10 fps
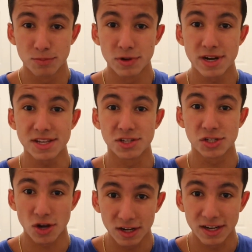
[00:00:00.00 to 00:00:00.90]
pretty
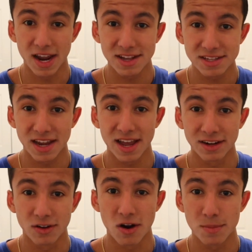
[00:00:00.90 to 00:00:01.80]
solid
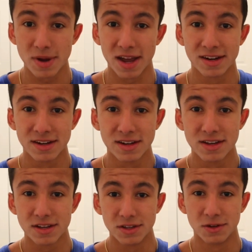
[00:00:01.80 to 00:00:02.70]
hand-to-hand combat,
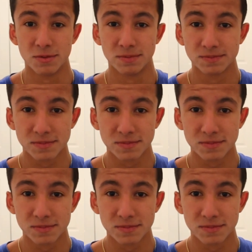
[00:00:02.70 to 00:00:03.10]
you know,